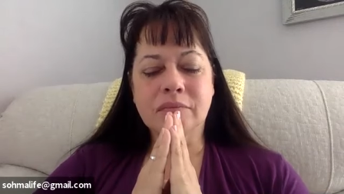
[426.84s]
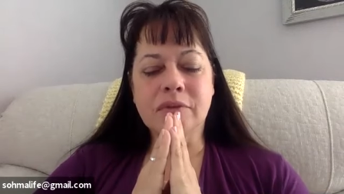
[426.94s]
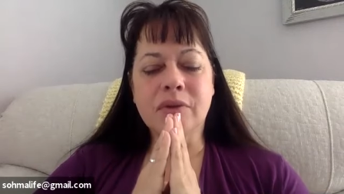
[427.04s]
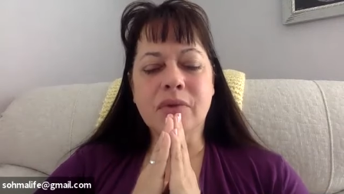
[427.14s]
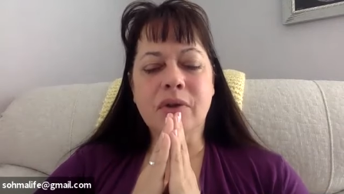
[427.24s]

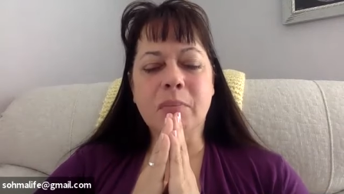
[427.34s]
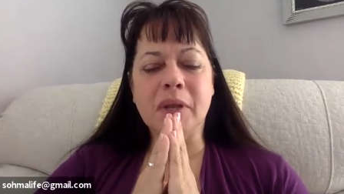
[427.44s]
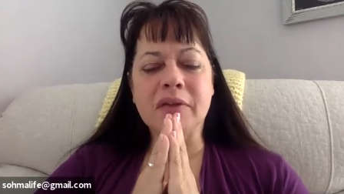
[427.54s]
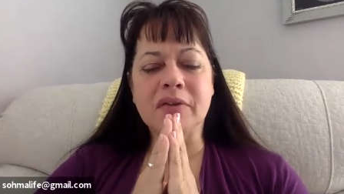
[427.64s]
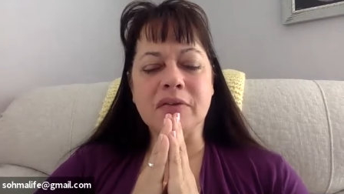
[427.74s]
Know that our
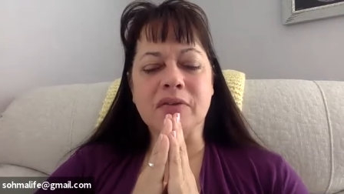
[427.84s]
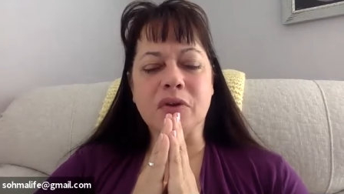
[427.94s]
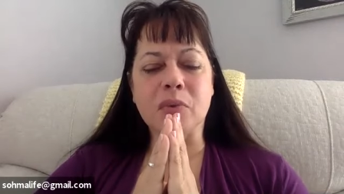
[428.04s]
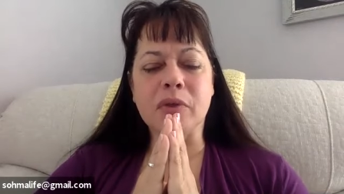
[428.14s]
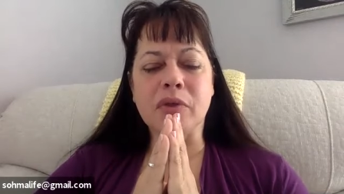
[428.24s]
blessings
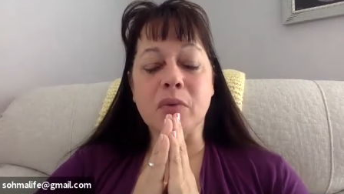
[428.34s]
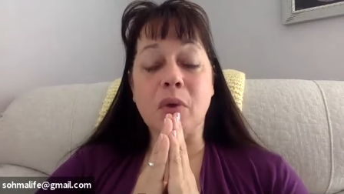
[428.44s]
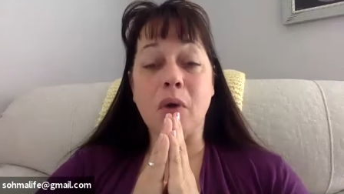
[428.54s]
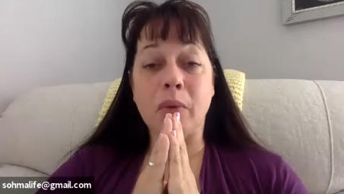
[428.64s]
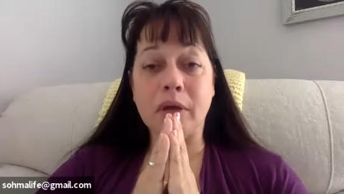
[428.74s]
go with you
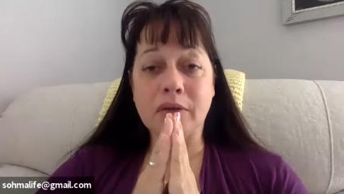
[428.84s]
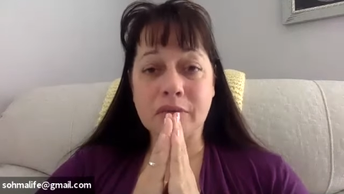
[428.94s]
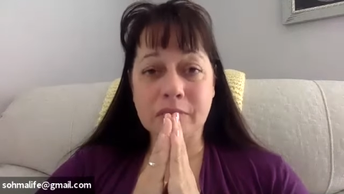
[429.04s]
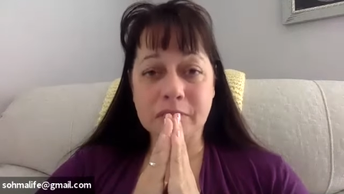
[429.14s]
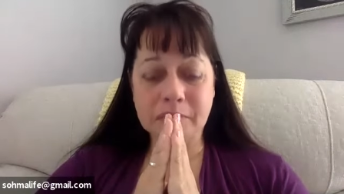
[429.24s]
always.